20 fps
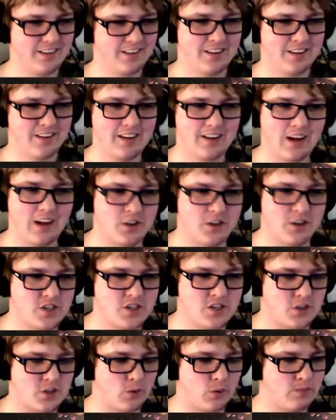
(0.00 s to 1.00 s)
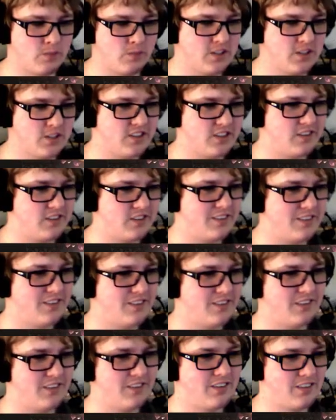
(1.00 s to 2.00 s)
I'll just equip it.
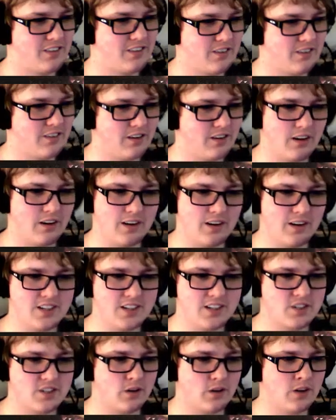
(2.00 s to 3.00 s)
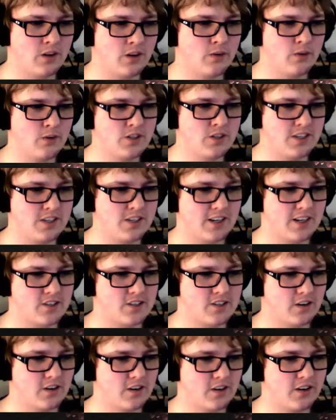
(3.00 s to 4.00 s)
Alright, so onward to the next
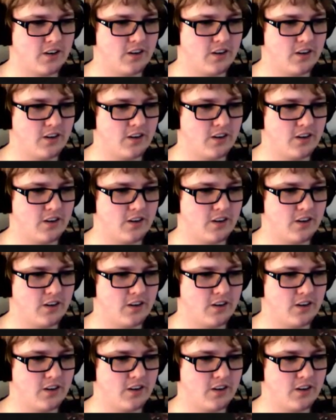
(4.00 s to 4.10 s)
card.